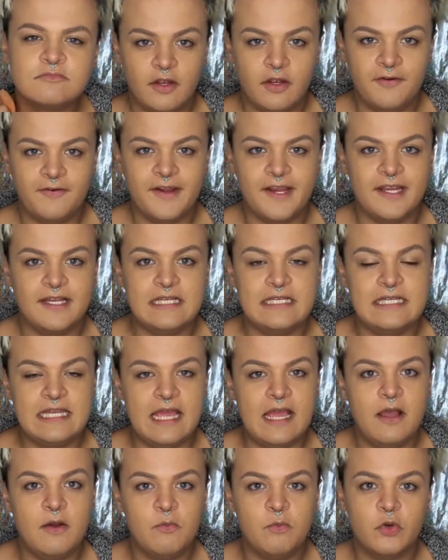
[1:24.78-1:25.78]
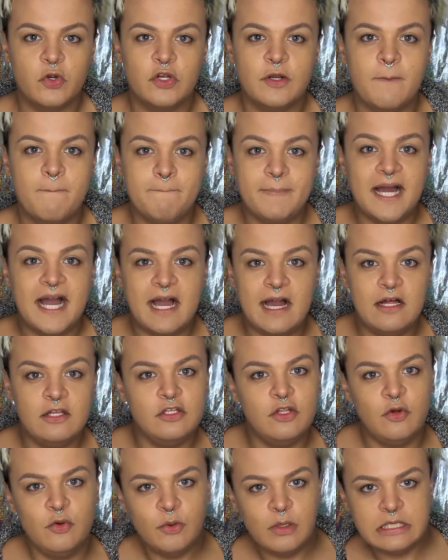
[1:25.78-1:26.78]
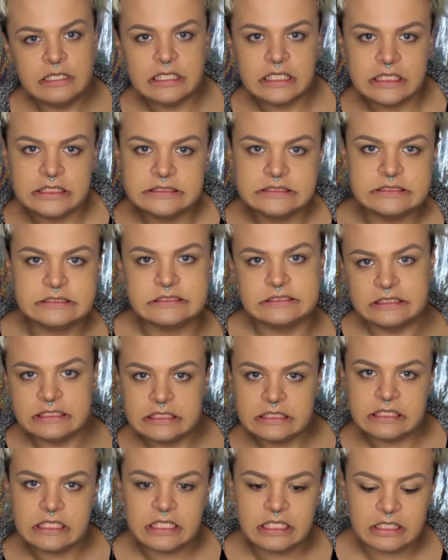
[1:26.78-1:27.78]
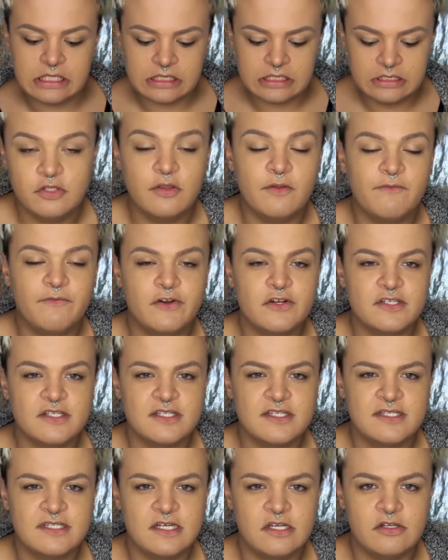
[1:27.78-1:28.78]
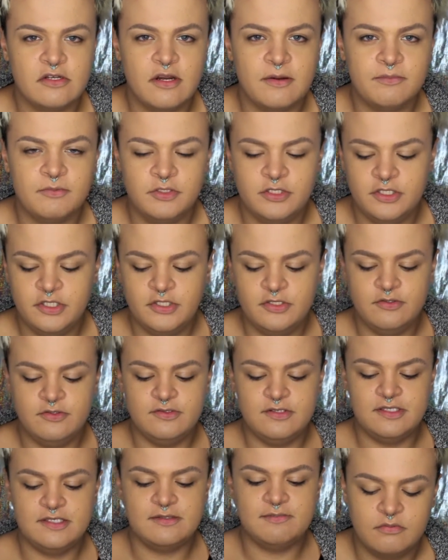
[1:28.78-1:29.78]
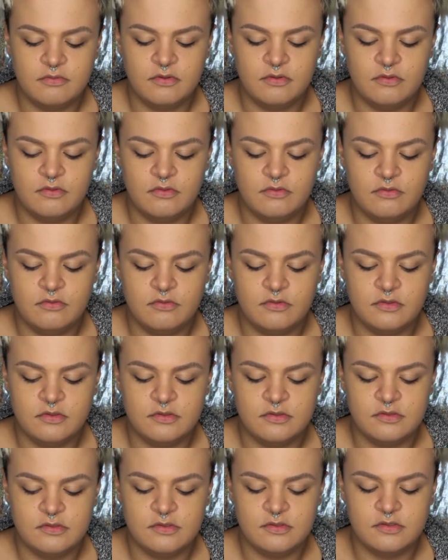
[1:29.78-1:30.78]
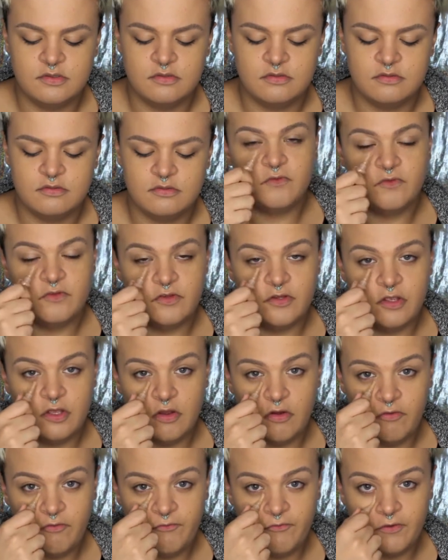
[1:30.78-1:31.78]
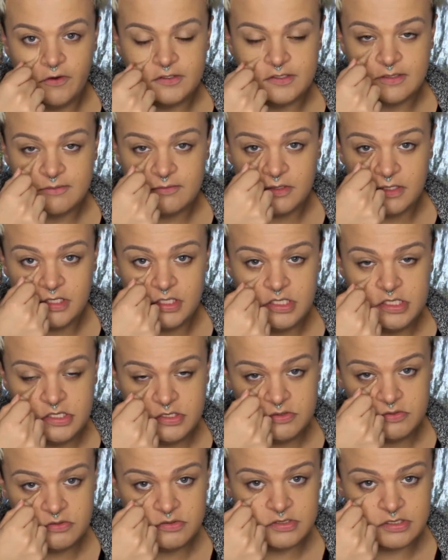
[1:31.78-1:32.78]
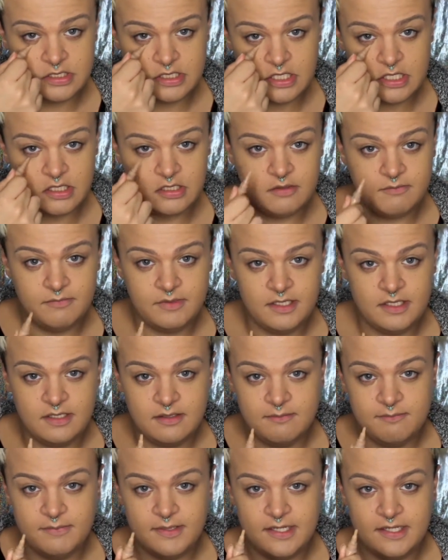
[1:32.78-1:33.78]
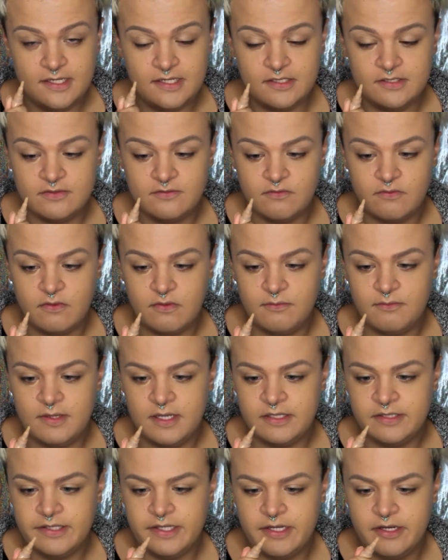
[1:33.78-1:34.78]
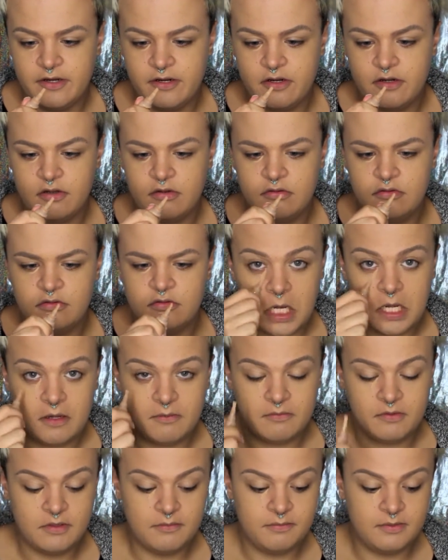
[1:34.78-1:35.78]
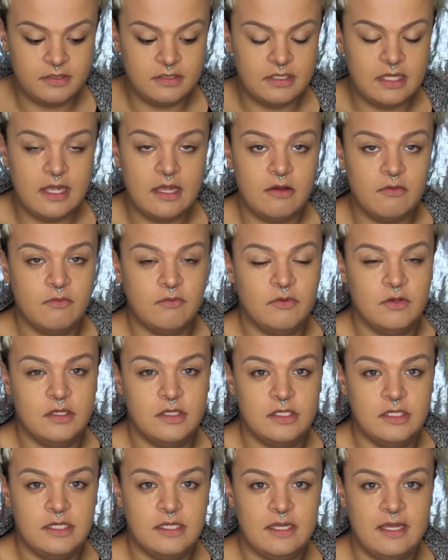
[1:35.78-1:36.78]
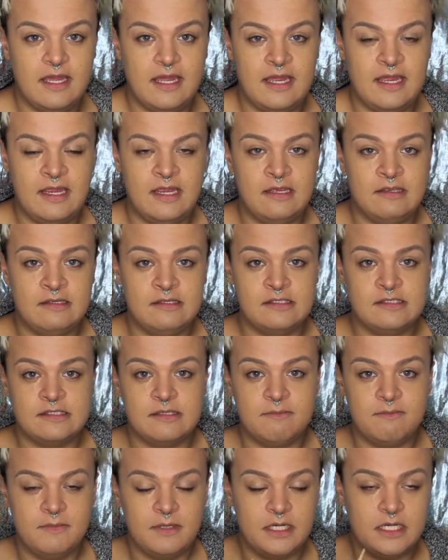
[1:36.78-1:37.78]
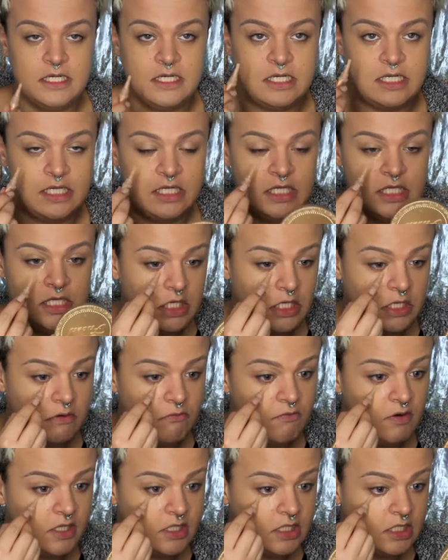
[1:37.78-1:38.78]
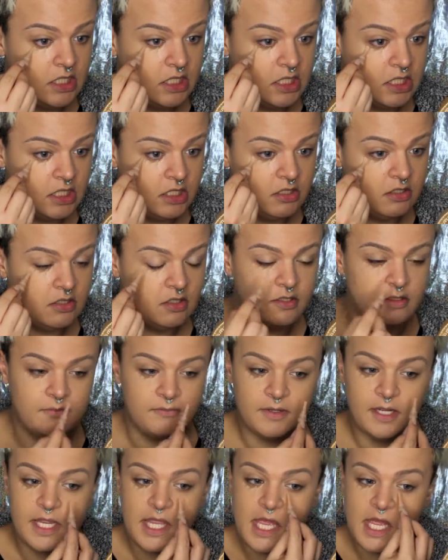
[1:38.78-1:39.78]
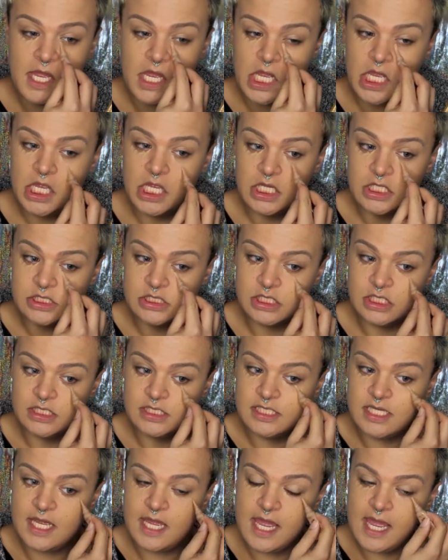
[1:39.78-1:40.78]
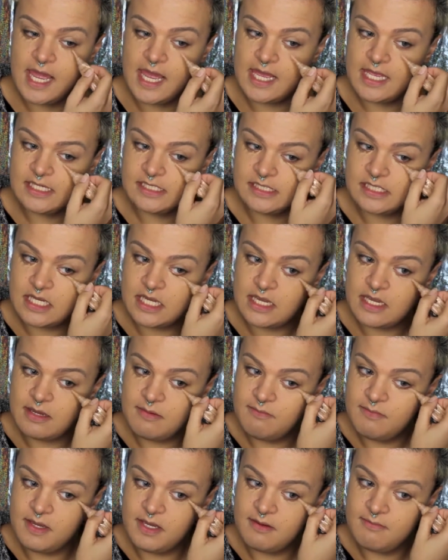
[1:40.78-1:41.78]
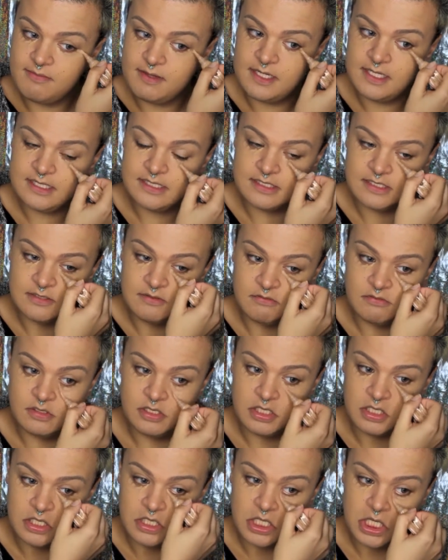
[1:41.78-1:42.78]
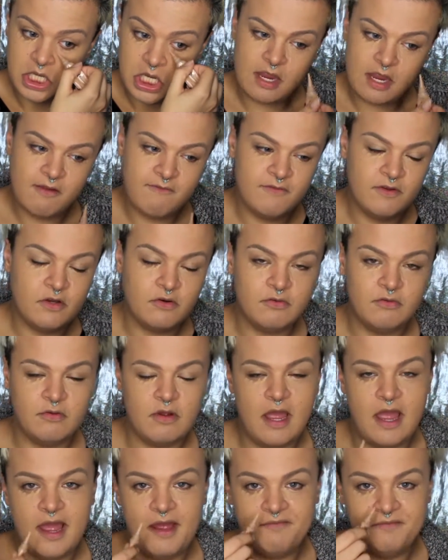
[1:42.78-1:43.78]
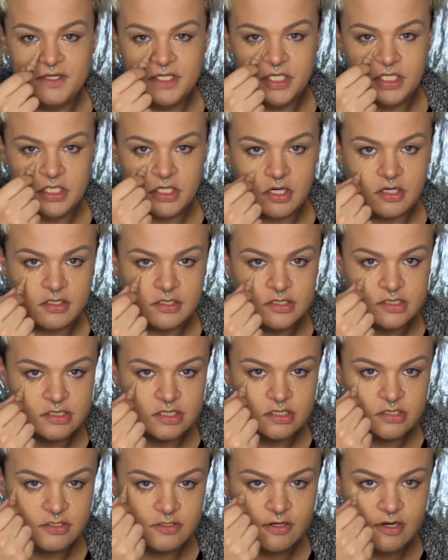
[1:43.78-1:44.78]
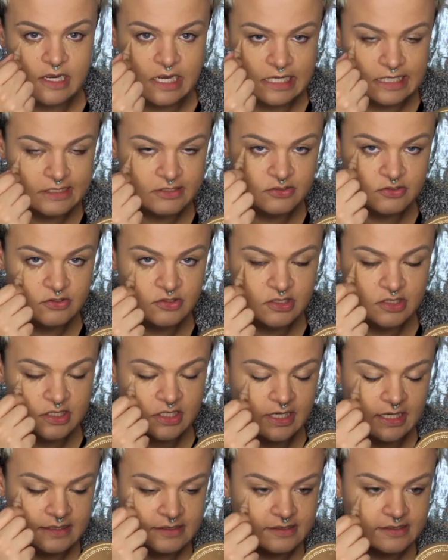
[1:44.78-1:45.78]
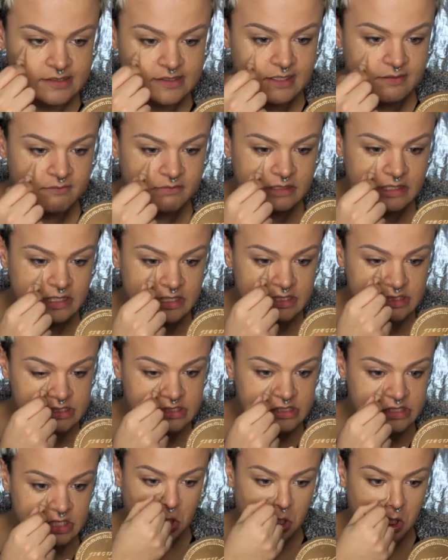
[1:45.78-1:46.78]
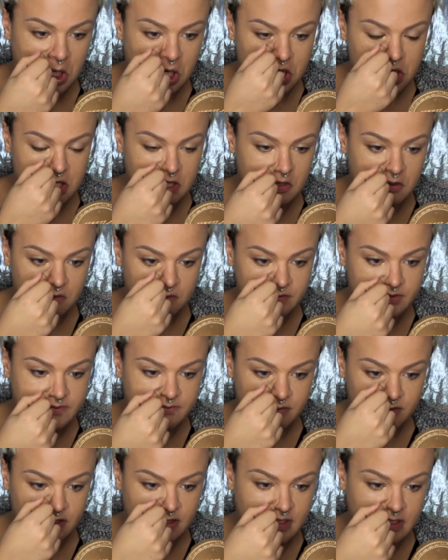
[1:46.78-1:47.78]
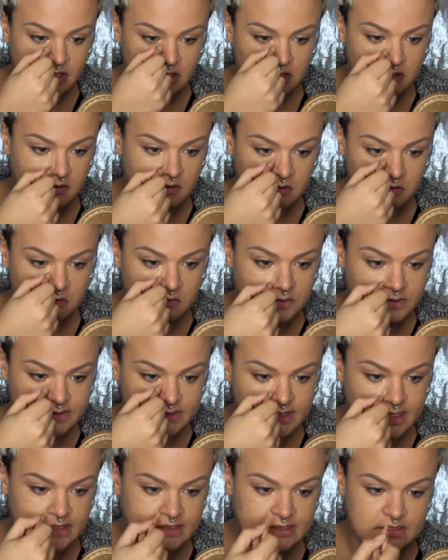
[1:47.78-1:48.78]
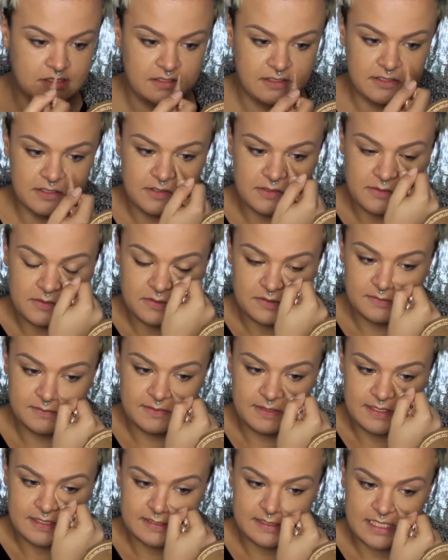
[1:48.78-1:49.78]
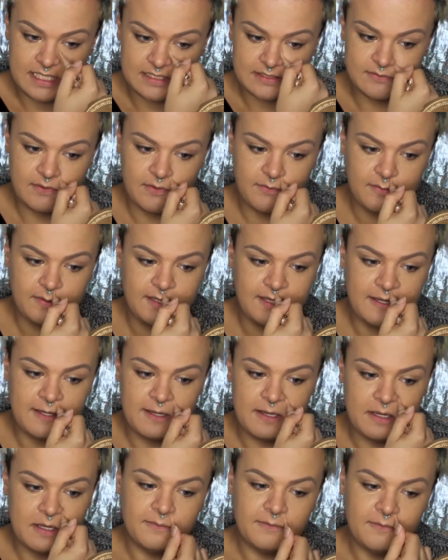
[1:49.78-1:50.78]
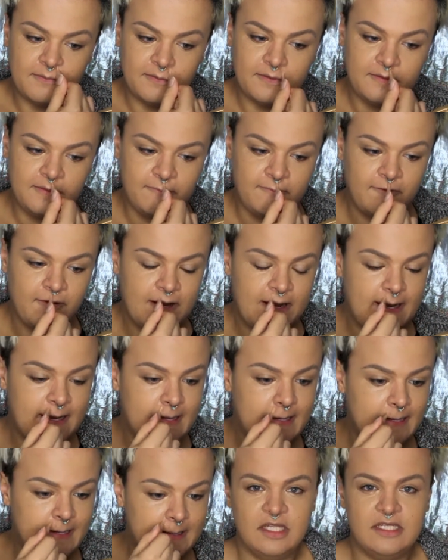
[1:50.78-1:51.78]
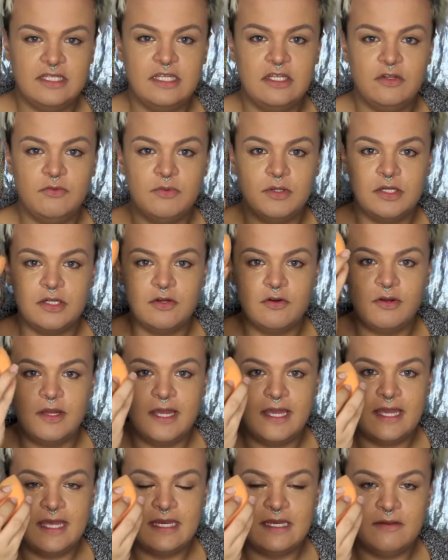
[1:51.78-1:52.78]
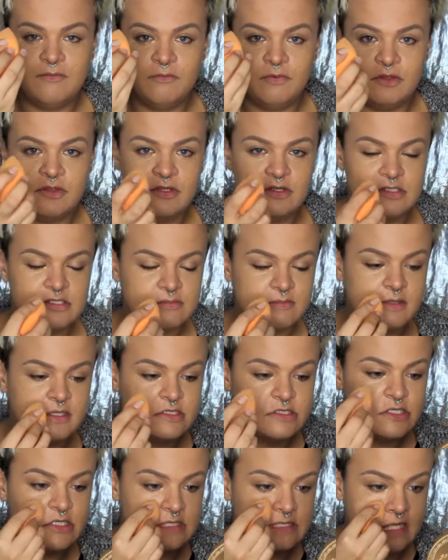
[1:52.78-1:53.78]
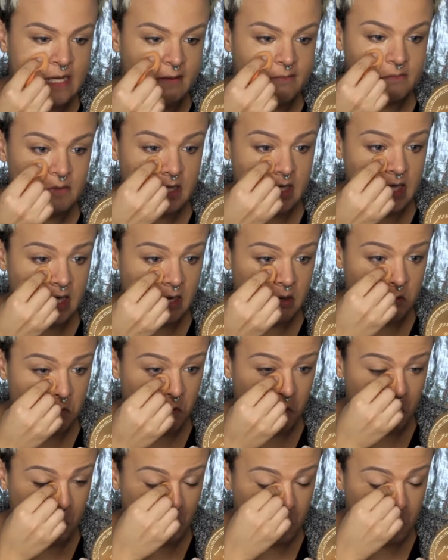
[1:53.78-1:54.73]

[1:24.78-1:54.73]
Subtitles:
Alright, now we're going to pile on the concealer. For the first concealer, I'm going to use this Pro Concealer. So first I'm going to use the color Medium Beige from LA Girl. And I'm going to put that on as my correcting color under my eyes, because it has a pink base to it. If you don't have any darkness under your eyes, you can kind of skip this. And I always bring it on the sides of the nose, because that's where we get really red. And then you want to go ahead with your sponge and tap that out.